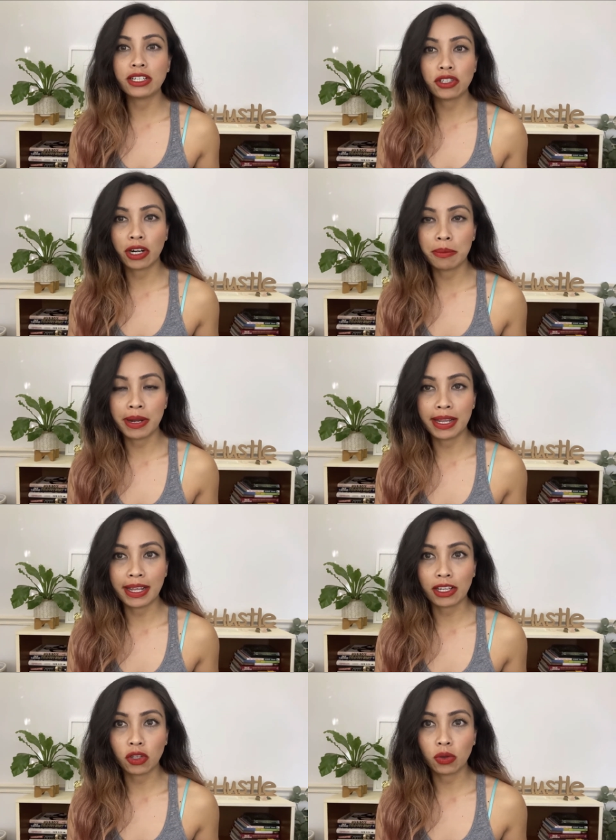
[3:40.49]
determined
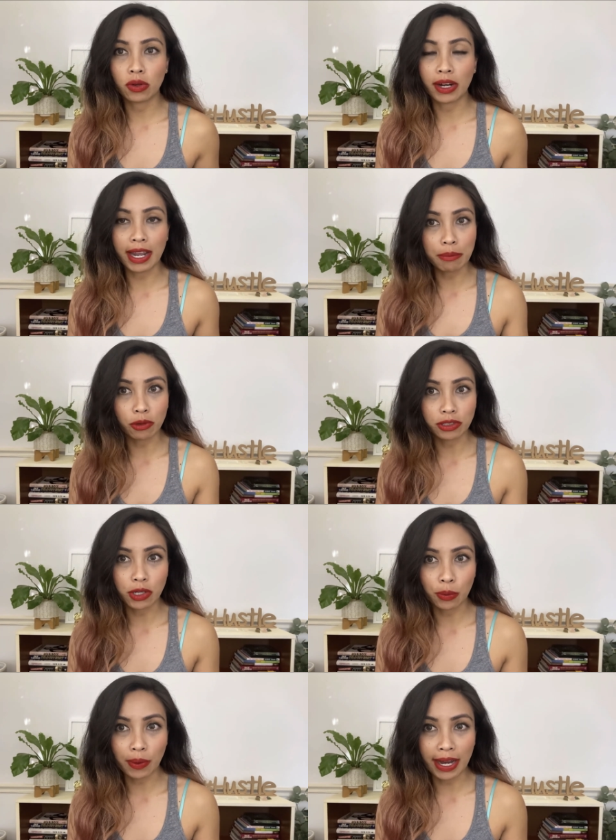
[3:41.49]
that you are able
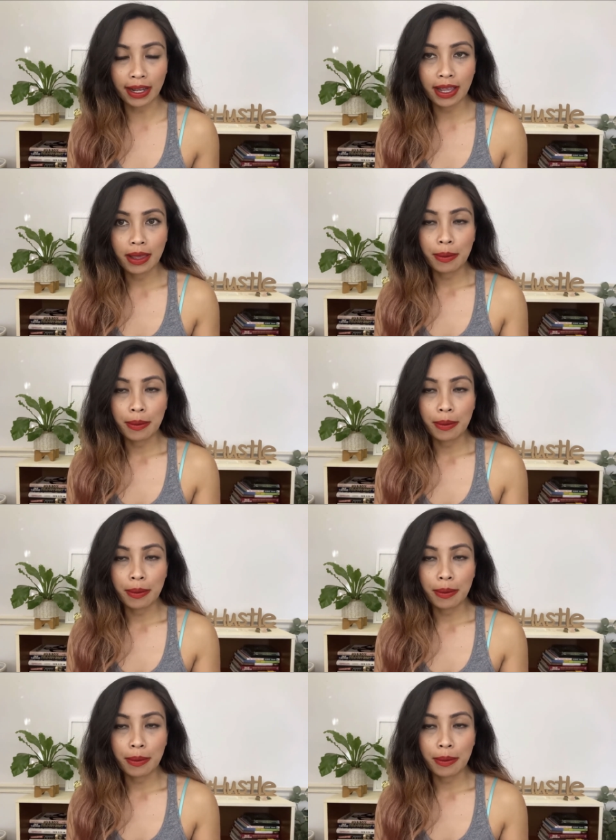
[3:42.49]
to rank